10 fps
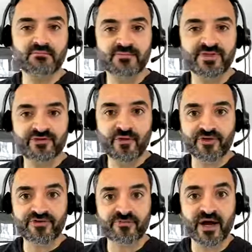the
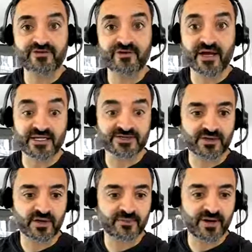focus of my trainings are
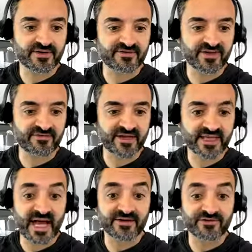all about is giving
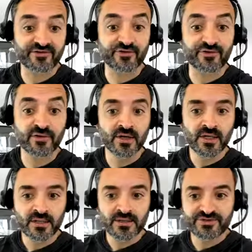that to
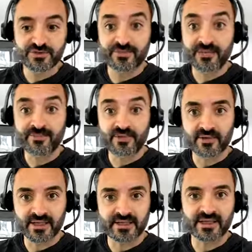to people
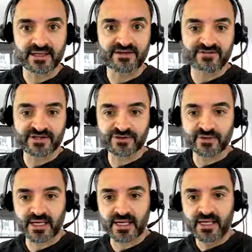in,
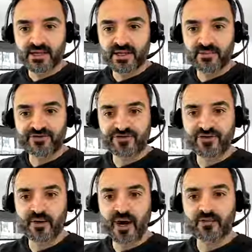individually. Number
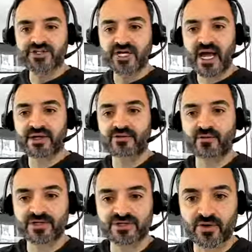two, I wish I hadn't
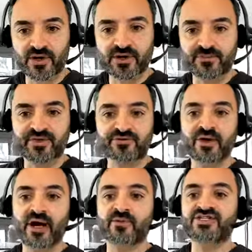worked so hard. Number three,
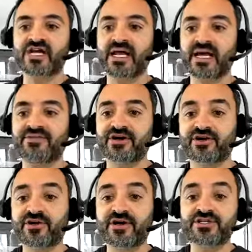I wish I had had the
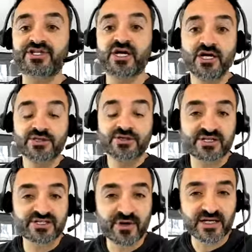courage to
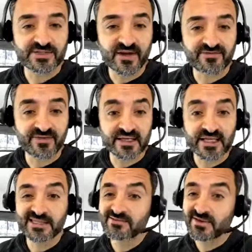express my
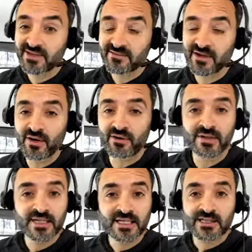feelings. Well, you know,
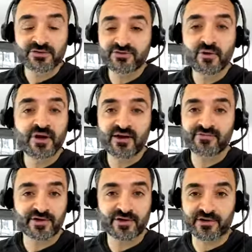you don't have
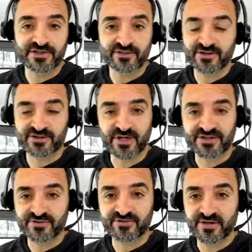the courage to express
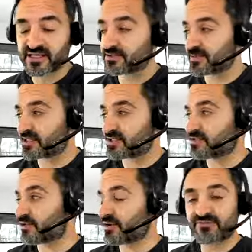your feelings because you
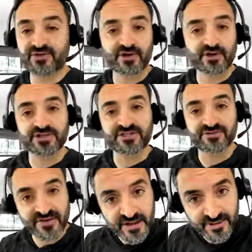don't have the courage to
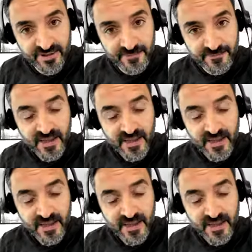feel them.